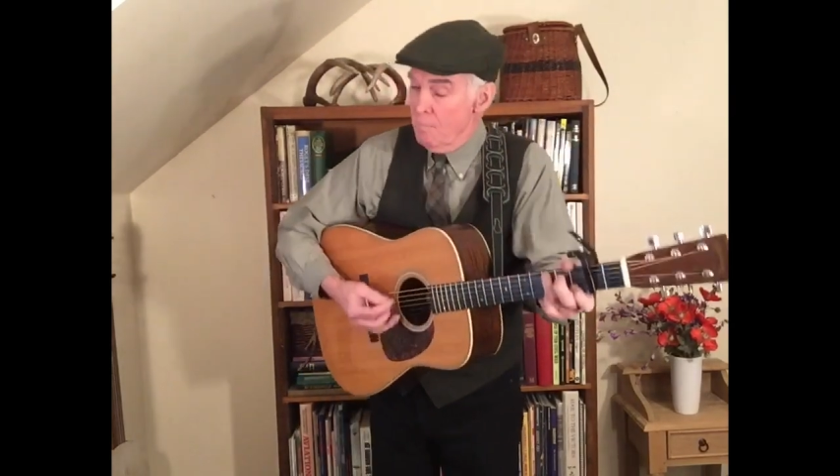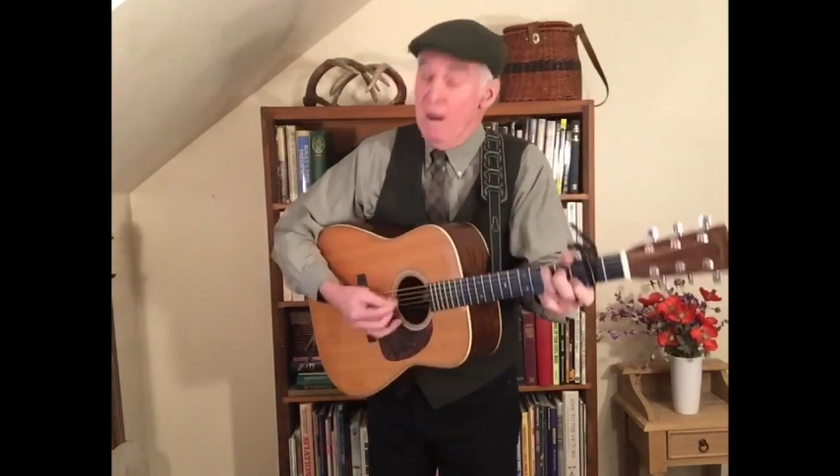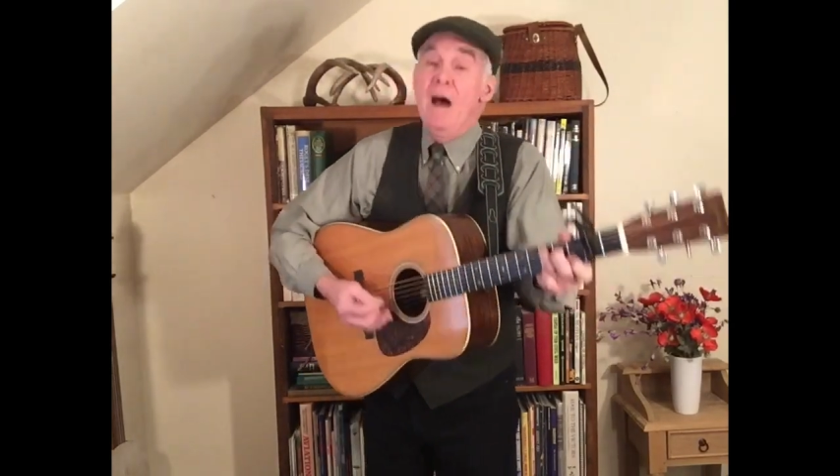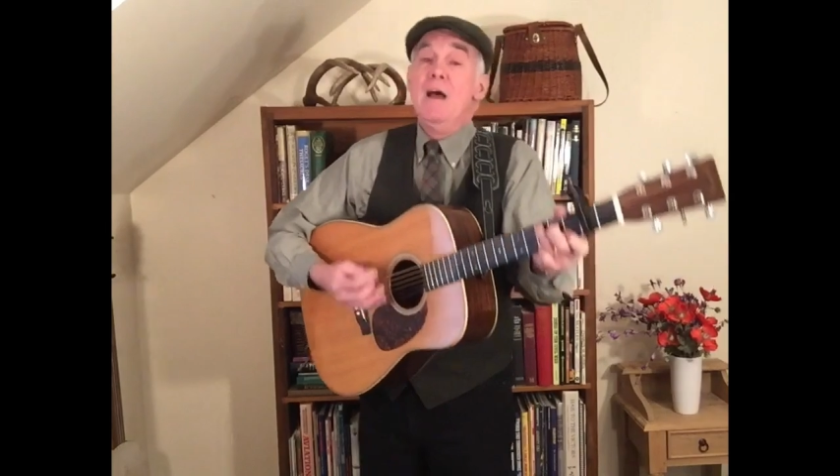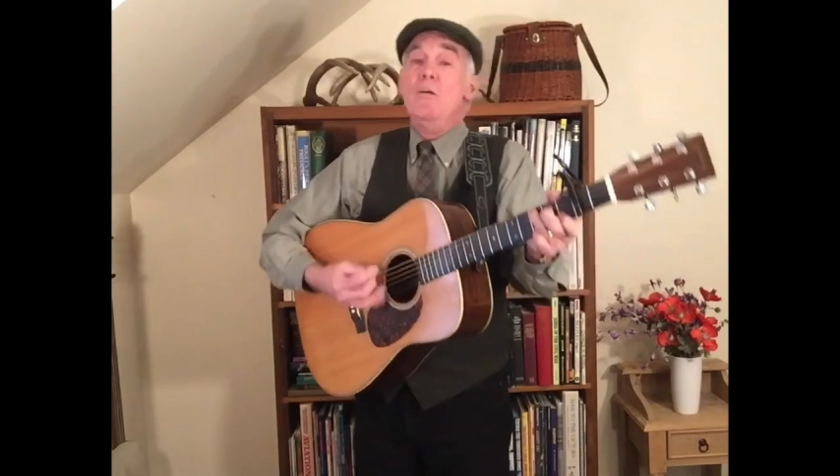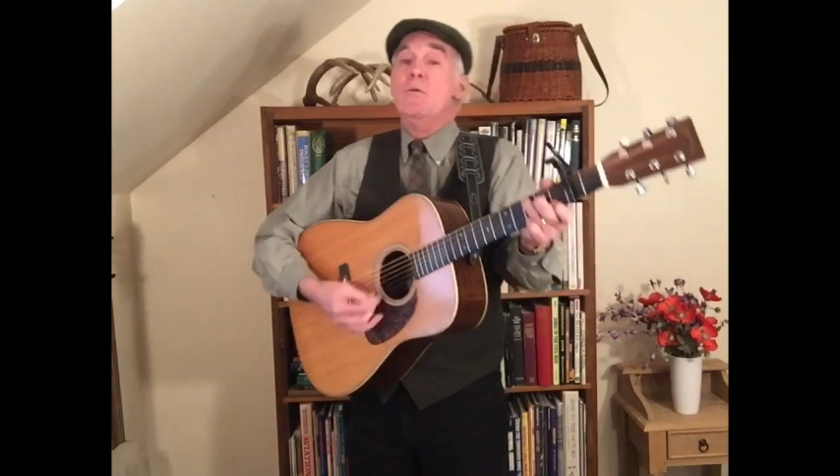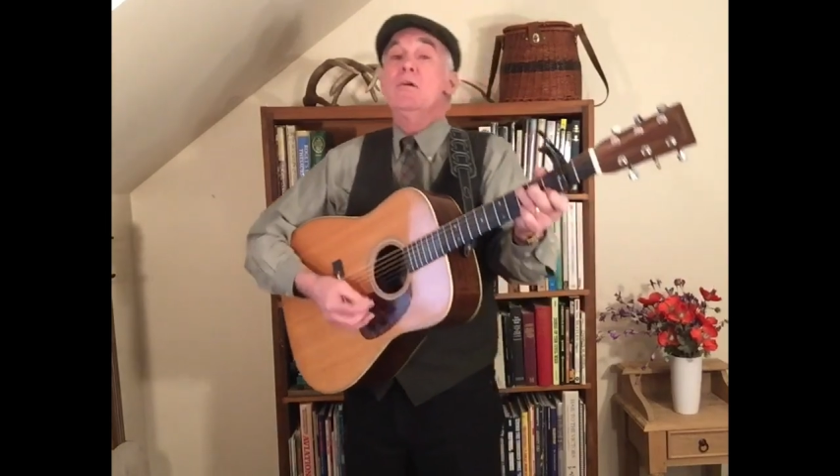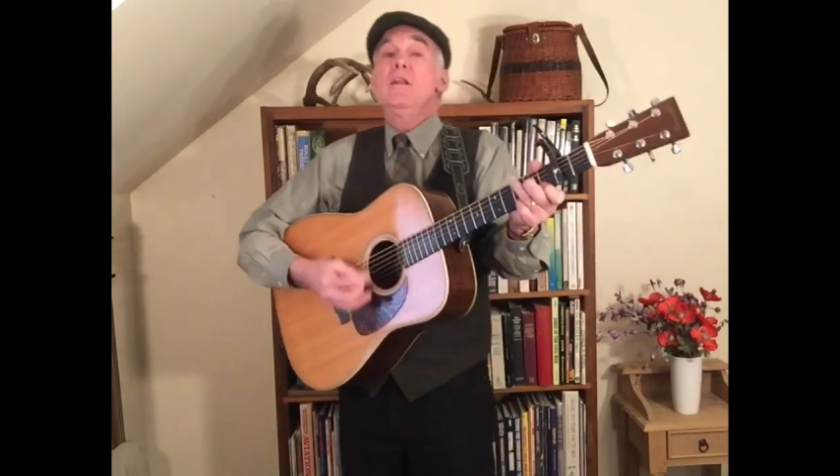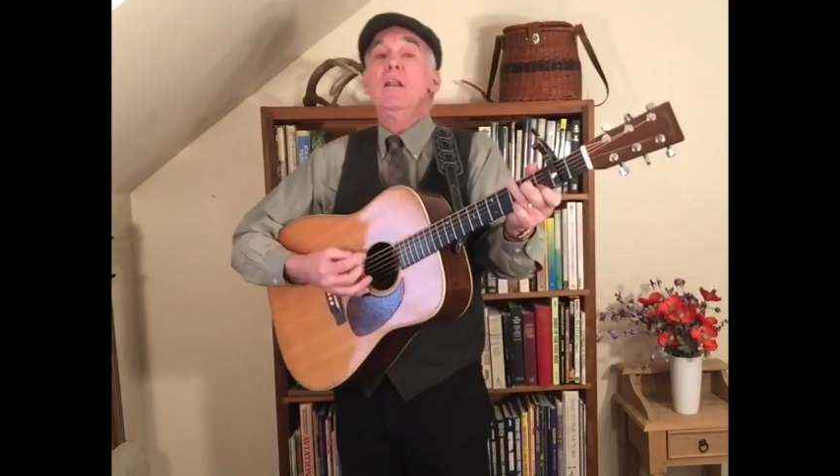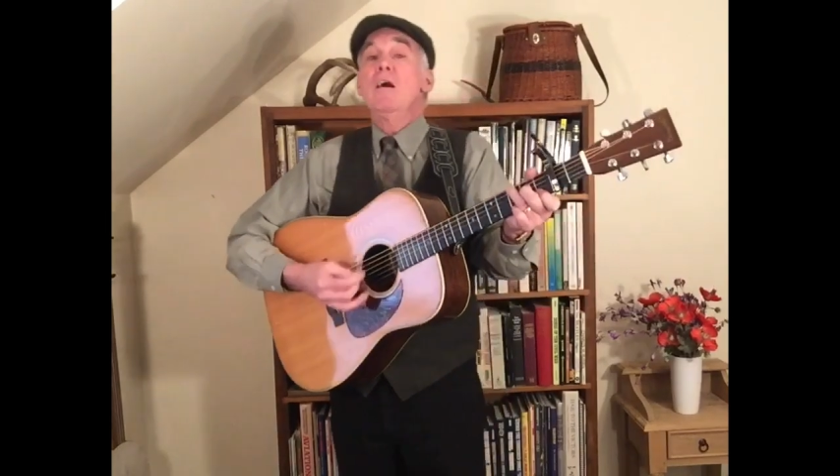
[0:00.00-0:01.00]

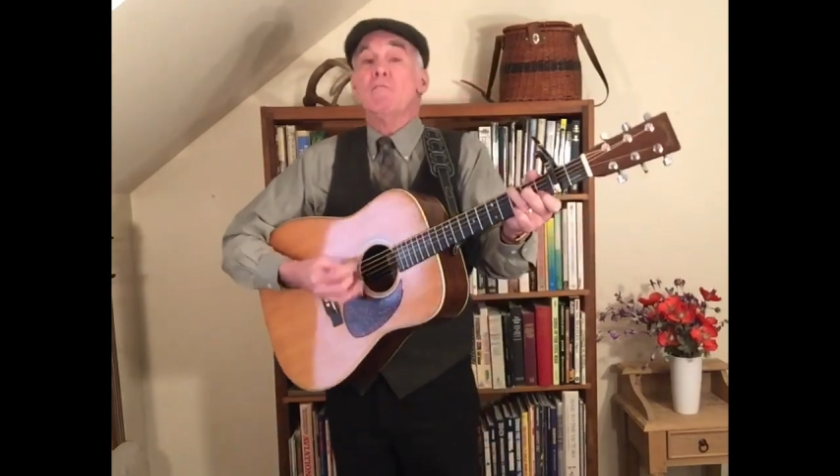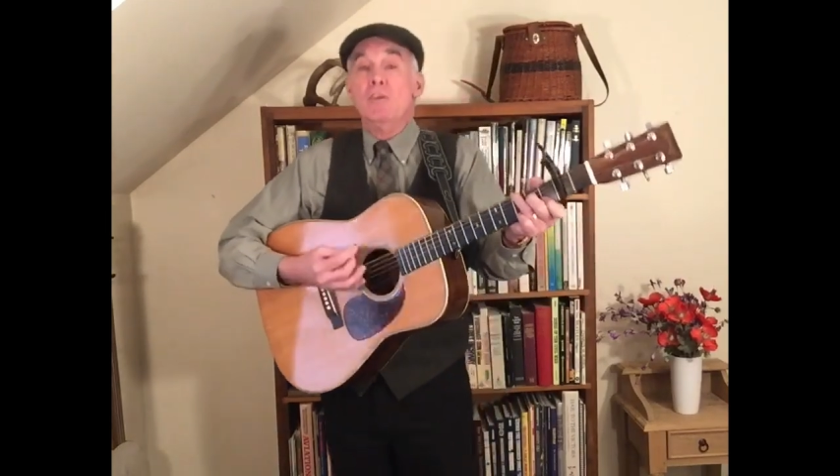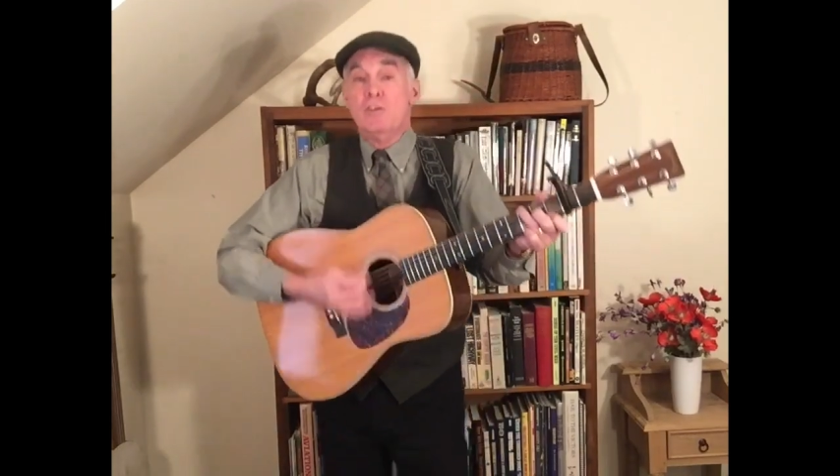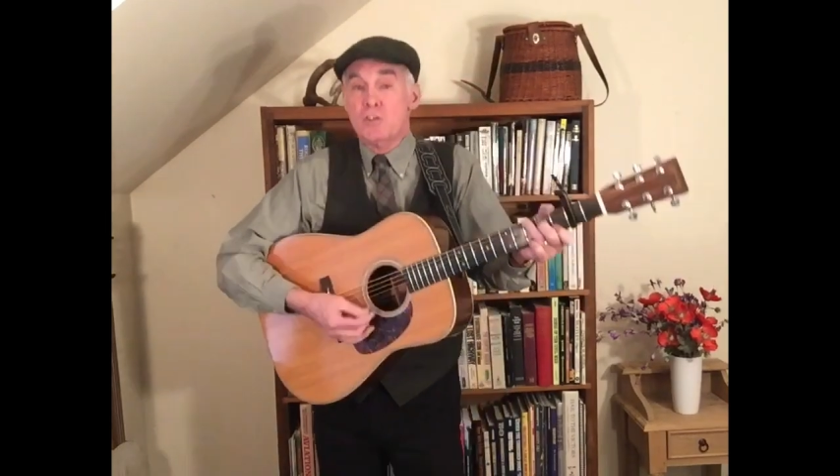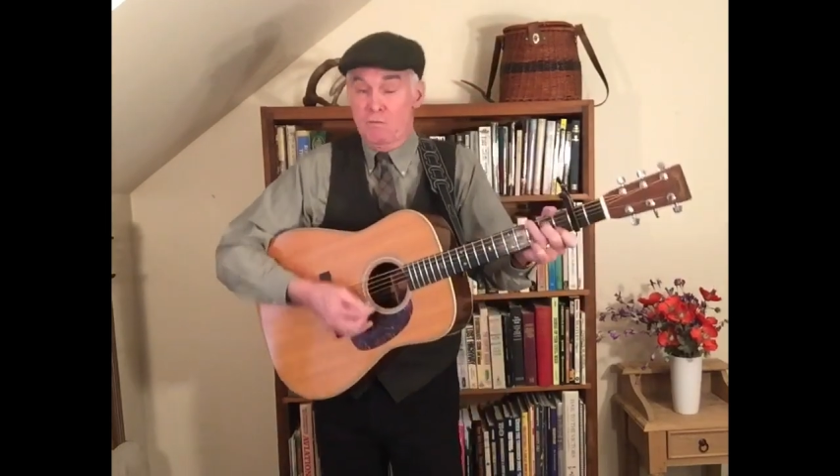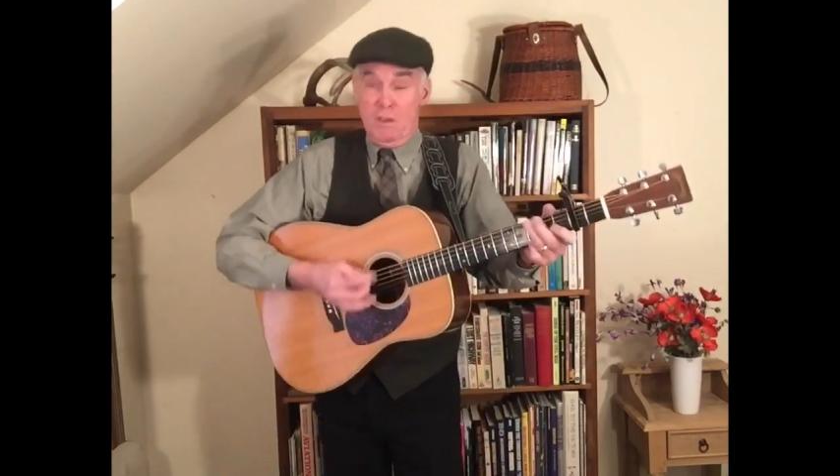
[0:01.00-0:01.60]
pirate lovers